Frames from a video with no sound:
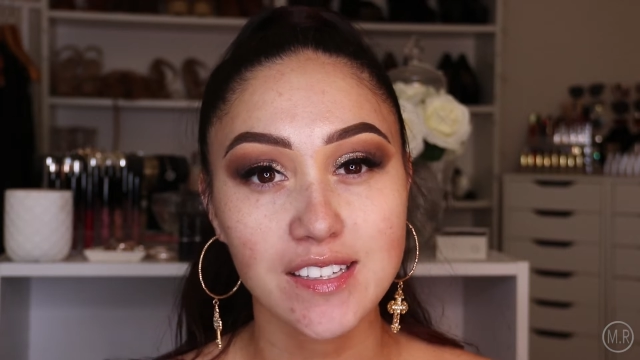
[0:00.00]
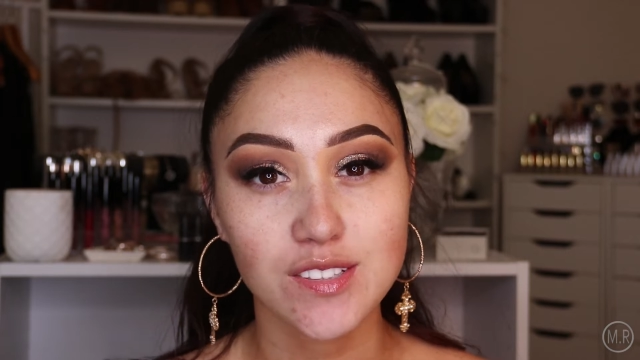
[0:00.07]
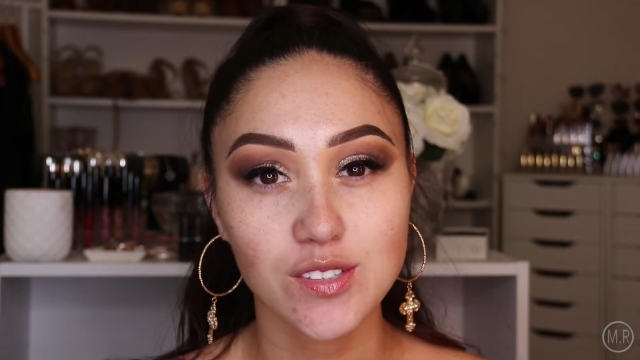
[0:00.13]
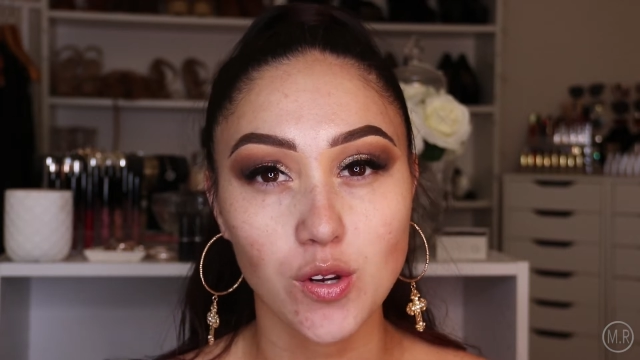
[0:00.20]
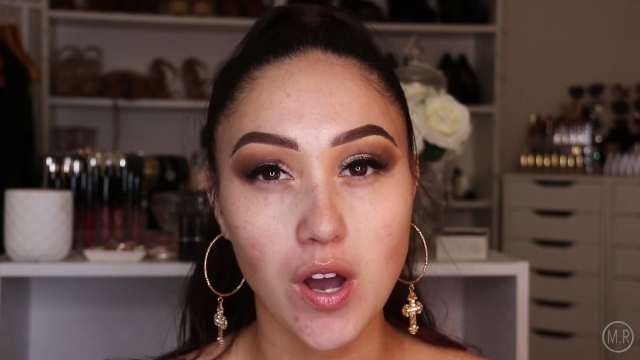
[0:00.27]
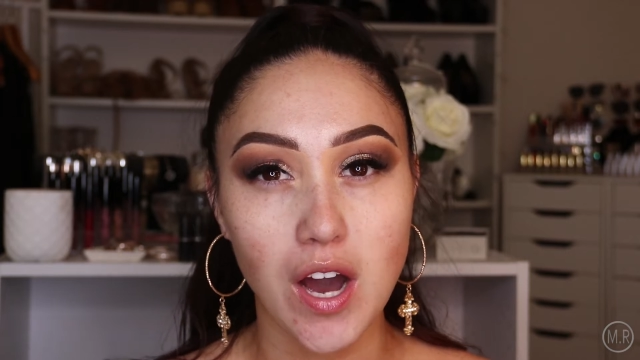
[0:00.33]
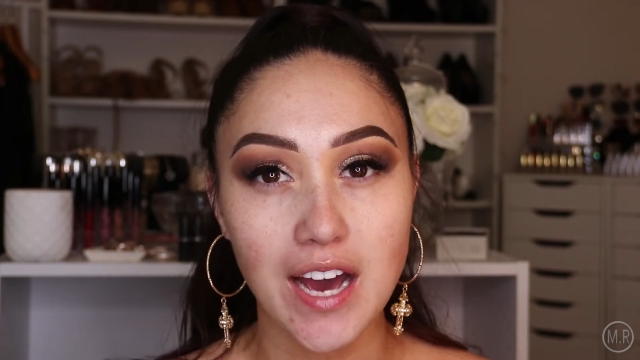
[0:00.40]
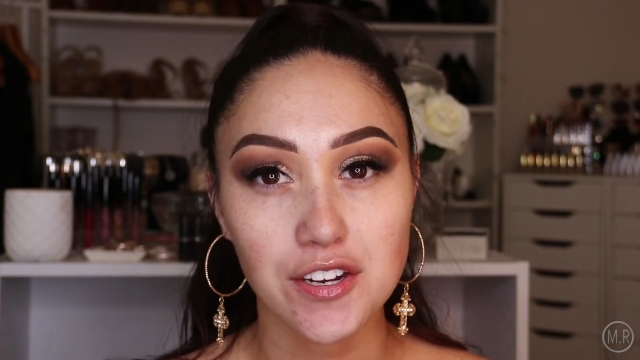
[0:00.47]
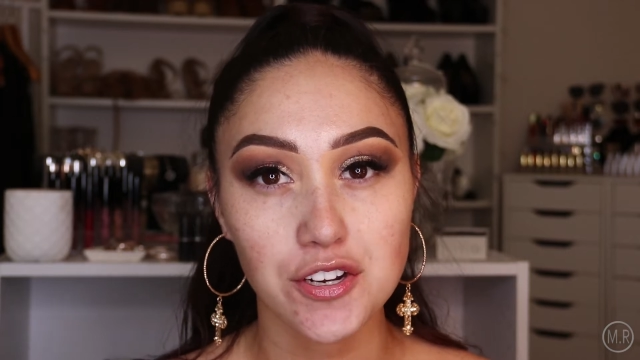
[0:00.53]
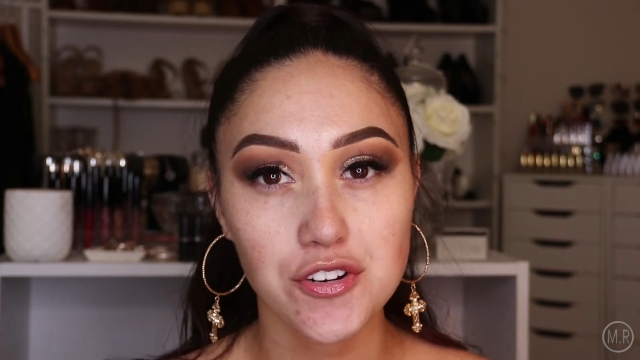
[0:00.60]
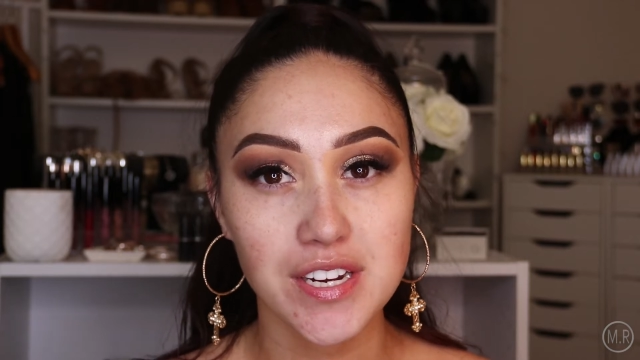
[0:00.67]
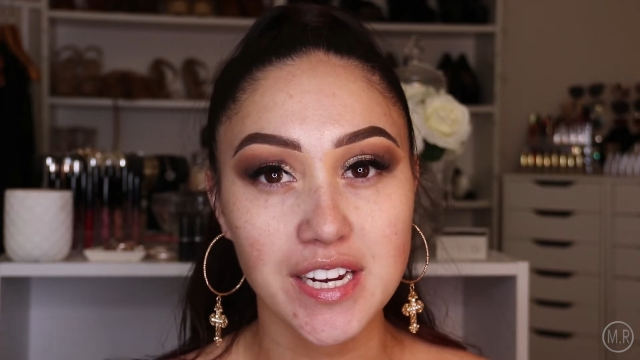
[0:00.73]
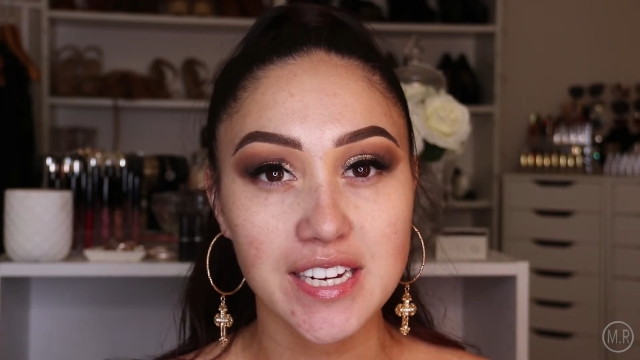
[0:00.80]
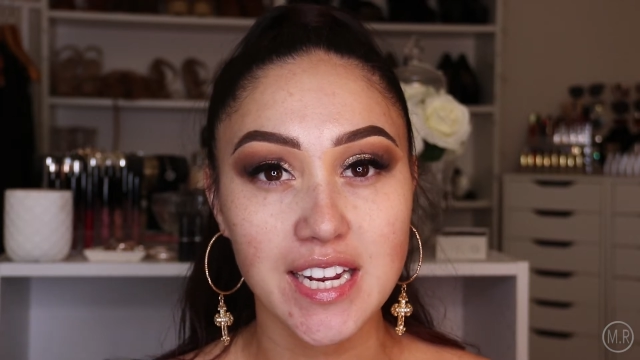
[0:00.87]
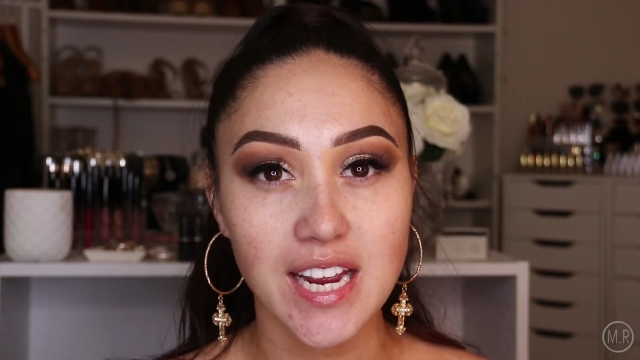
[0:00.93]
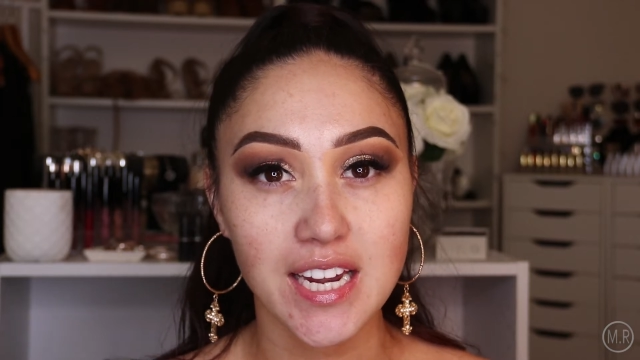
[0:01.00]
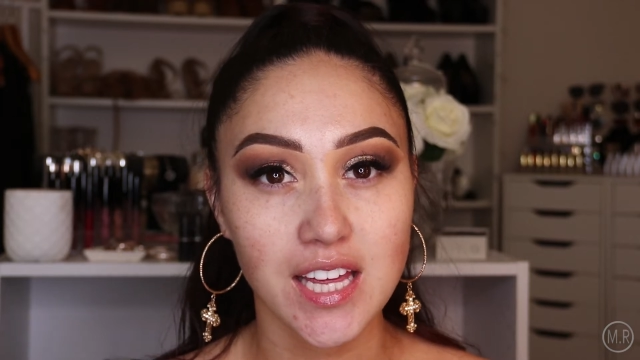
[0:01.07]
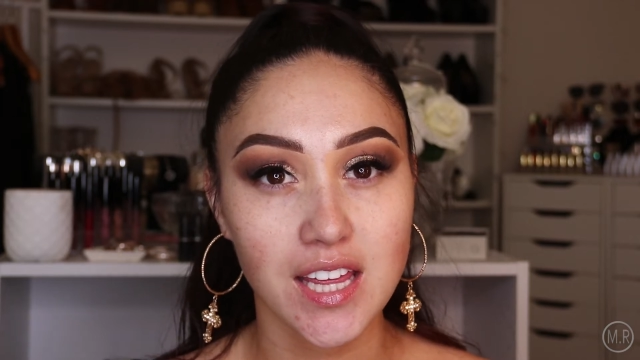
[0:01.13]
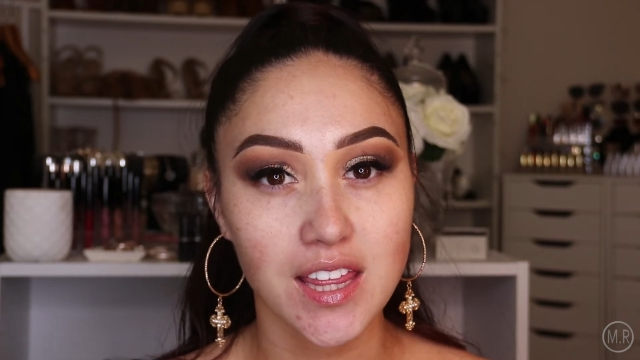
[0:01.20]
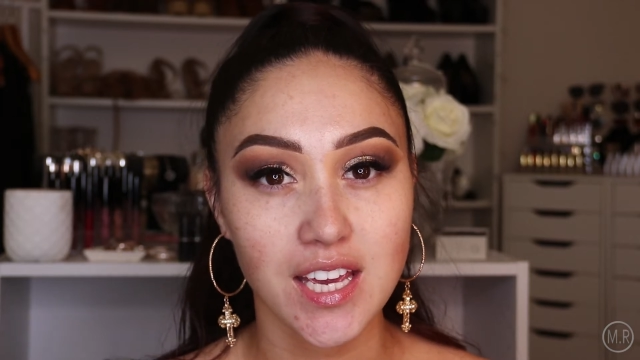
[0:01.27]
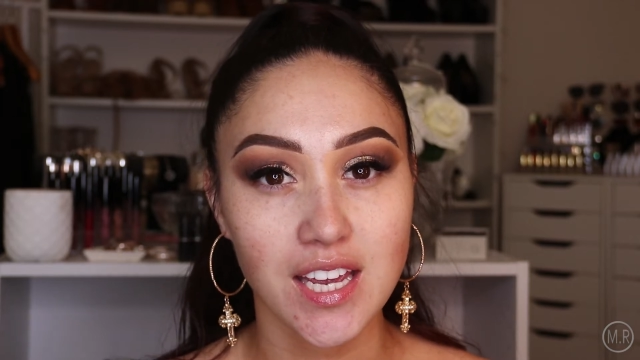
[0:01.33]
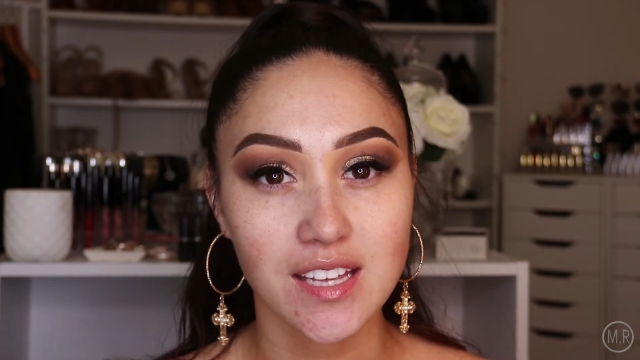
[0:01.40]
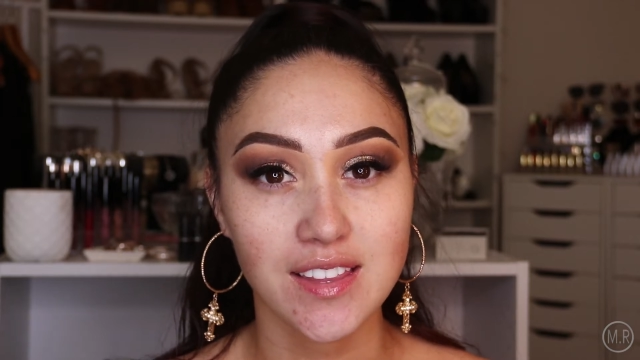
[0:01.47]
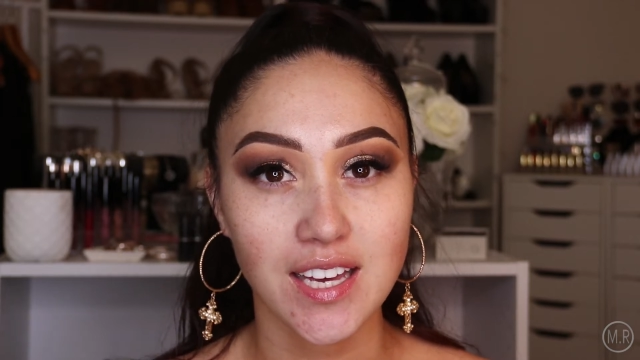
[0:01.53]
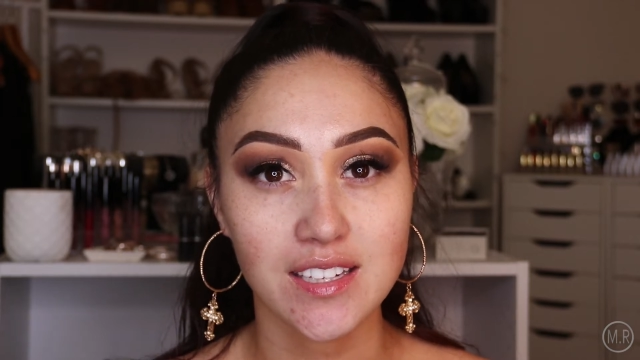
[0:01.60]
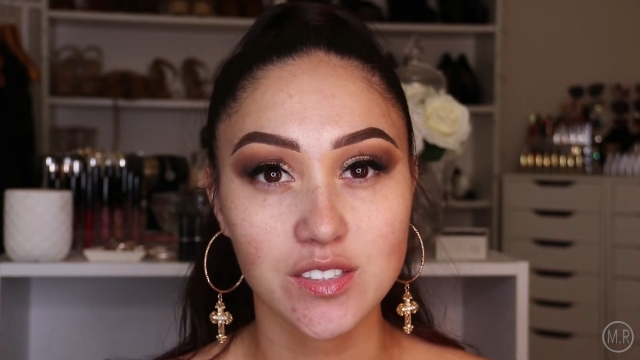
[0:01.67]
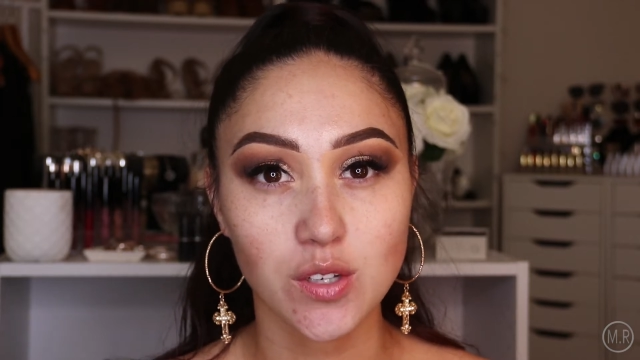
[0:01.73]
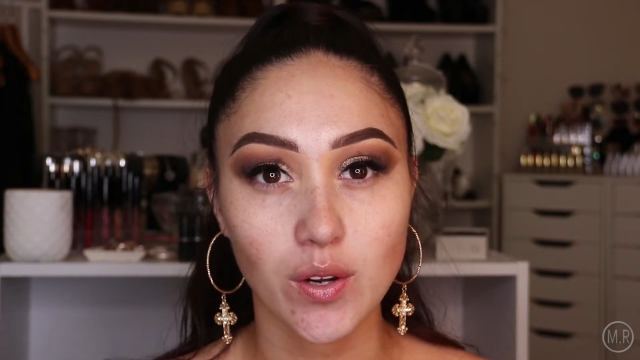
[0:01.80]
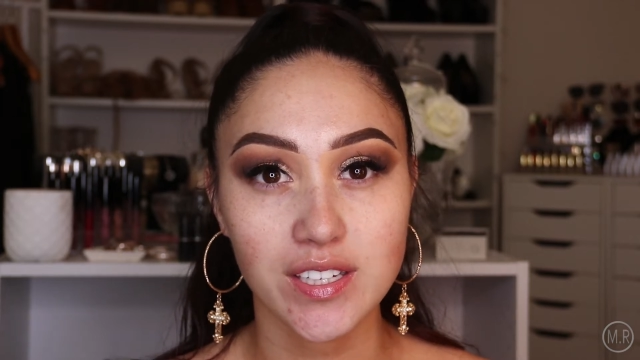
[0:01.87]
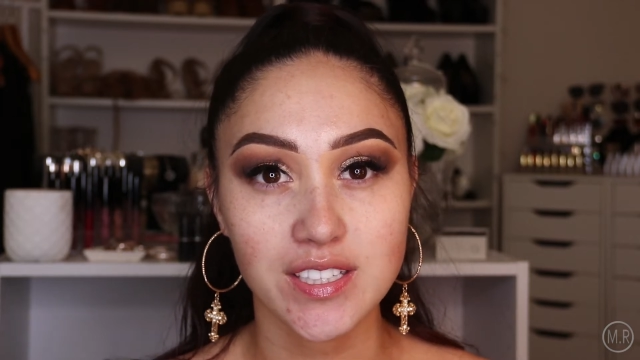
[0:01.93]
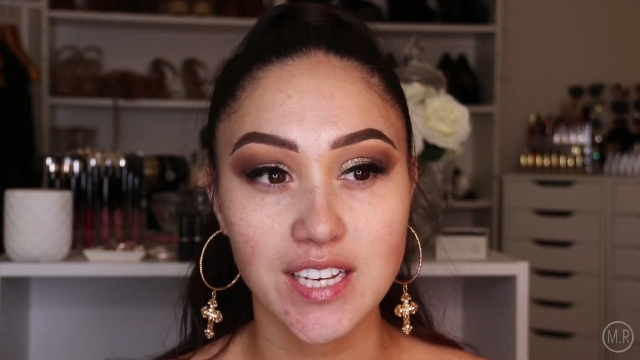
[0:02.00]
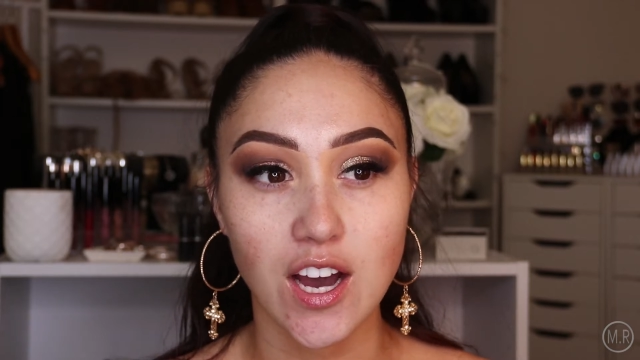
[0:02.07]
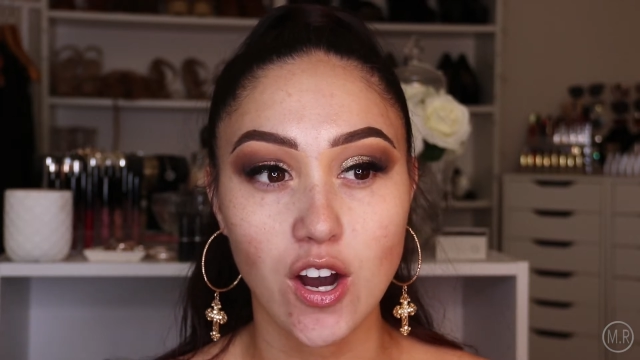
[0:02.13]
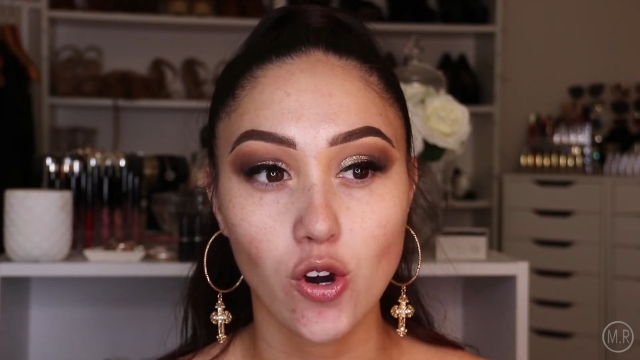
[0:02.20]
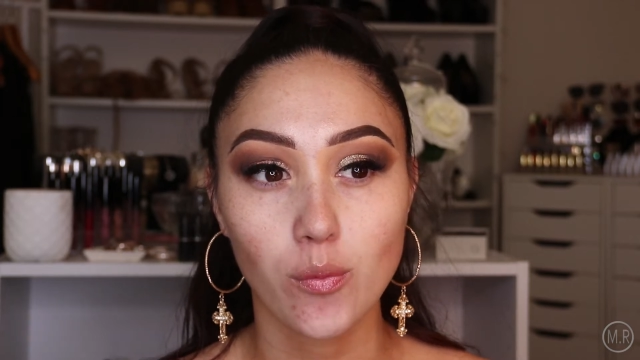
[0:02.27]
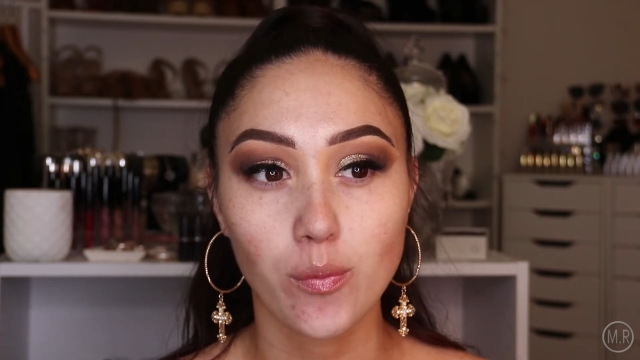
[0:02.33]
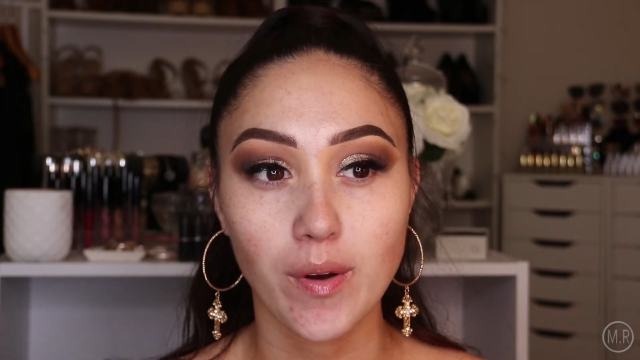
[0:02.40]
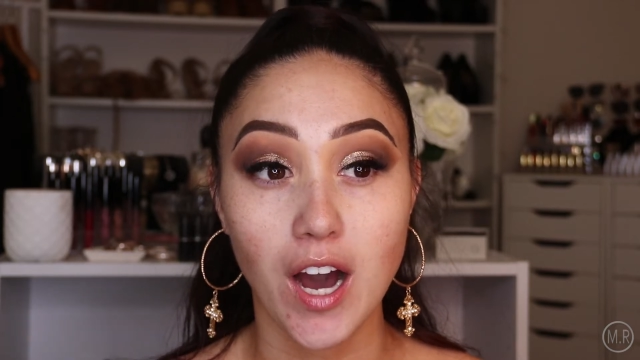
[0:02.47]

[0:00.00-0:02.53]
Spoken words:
so I don't need anything that's going to help